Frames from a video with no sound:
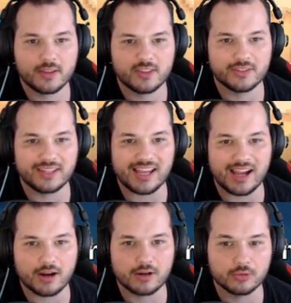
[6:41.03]
So they
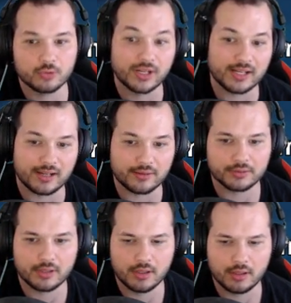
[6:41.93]
are real
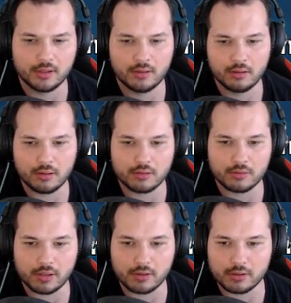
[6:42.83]
enough. I
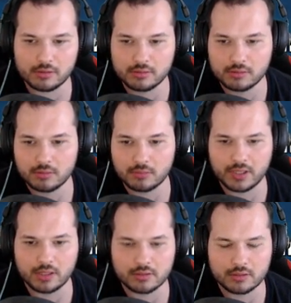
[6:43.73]
don't know you.
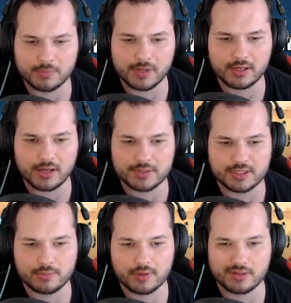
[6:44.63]
Weird. Not many damage
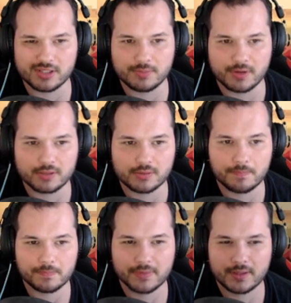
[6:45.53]
come around these parts.
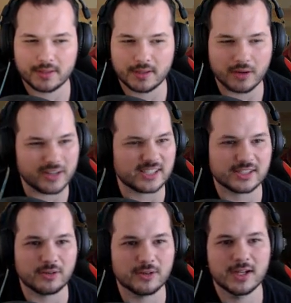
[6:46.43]
Okay,
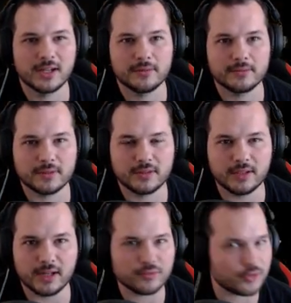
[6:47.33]
so...
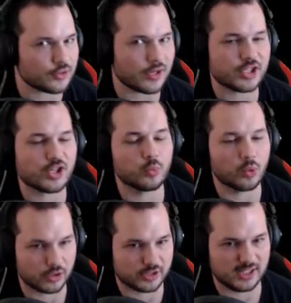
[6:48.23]
the infrastructure
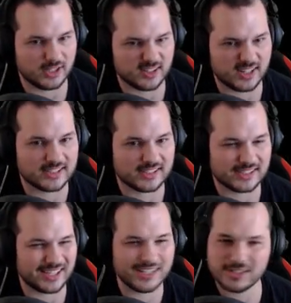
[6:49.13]
works here. That's
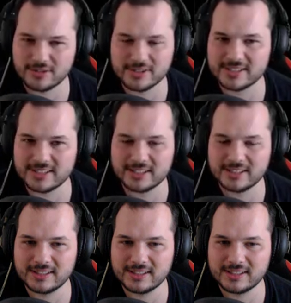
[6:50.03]
interesting.